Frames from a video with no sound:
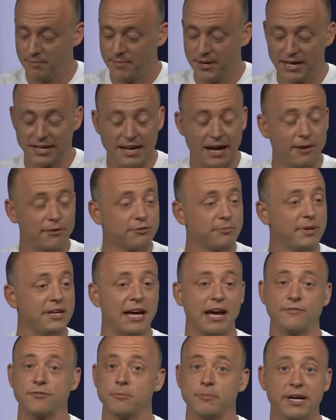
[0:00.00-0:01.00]
Big
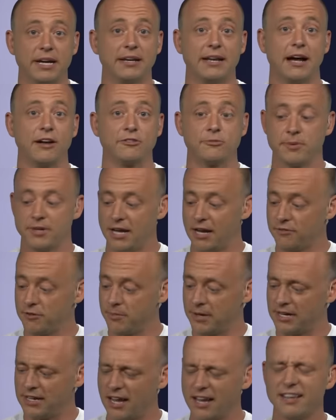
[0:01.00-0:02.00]
announcement after big announcement after
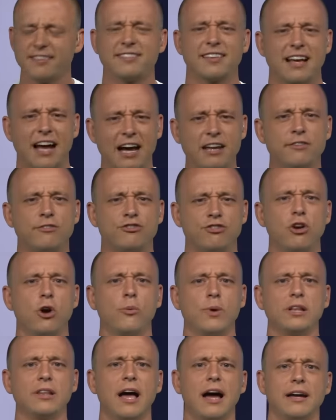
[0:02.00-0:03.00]
big announcement. It's the kind of show
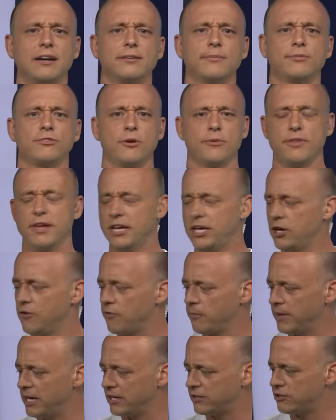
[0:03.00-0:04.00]
we like. So thank you
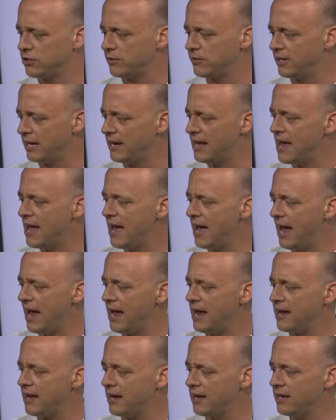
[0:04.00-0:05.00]
for being tuned in.
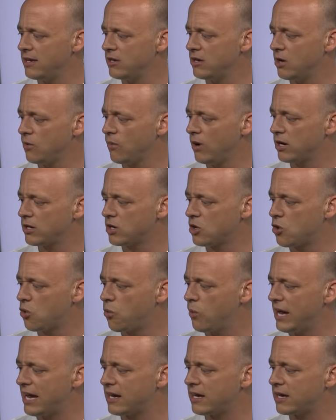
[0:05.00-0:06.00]
Hey, you know what?
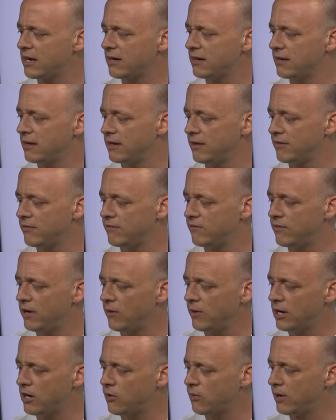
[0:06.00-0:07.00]
Quick,
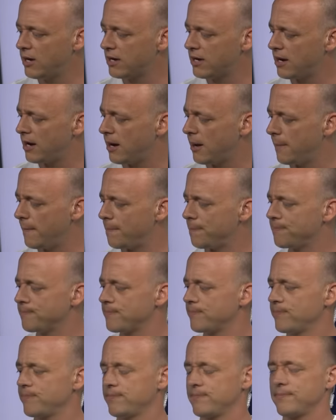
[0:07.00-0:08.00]
very quick um,
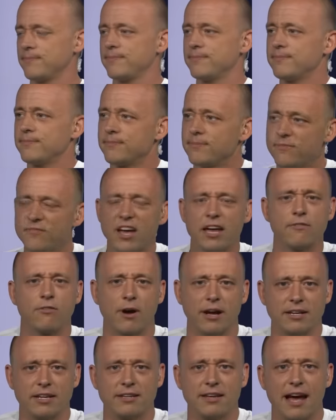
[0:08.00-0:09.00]

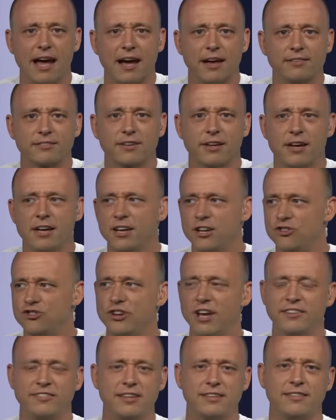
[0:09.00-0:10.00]
favor I need to ask.
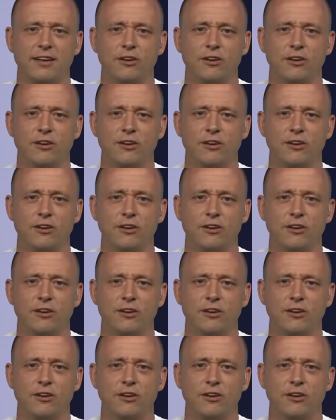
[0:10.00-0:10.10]
Jesse